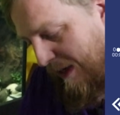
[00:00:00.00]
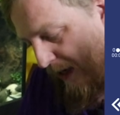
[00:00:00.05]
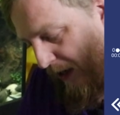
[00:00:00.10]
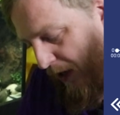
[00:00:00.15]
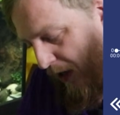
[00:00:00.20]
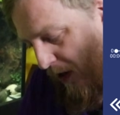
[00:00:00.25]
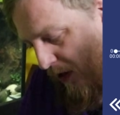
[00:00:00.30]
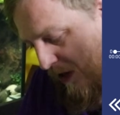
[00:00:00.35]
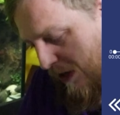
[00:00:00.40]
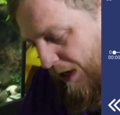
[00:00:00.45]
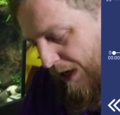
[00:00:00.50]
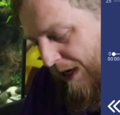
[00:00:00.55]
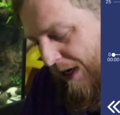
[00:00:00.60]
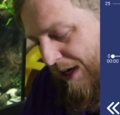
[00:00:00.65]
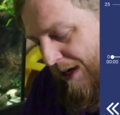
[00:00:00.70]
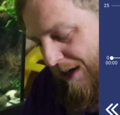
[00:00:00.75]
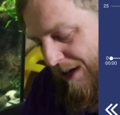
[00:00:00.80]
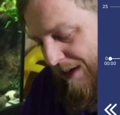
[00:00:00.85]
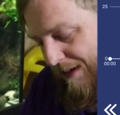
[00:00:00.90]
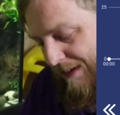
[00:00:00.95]
o'clock.
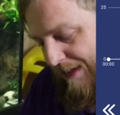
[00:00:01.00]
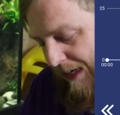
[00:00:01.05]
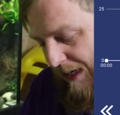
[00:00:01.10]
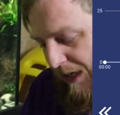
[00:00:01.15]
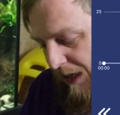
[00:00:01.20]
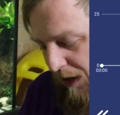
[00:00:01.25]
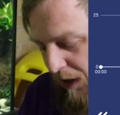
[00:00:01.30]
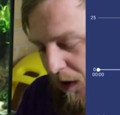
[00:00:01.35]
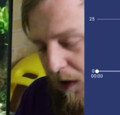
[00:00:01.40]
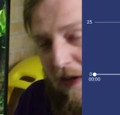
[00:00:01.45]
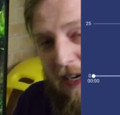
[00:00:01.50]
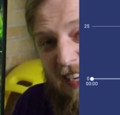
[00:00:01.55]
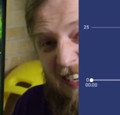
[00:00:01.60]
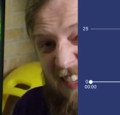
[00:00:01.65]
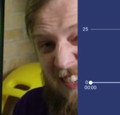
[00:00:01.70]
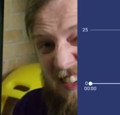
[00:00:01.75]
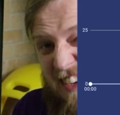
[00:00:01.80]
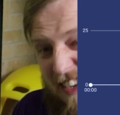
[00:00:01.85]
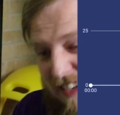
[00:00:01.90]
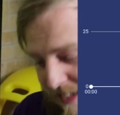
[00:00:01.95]
10 o'clock,
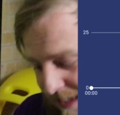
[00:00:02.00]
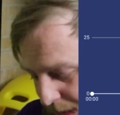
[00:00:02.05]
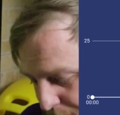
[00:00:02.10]
it starts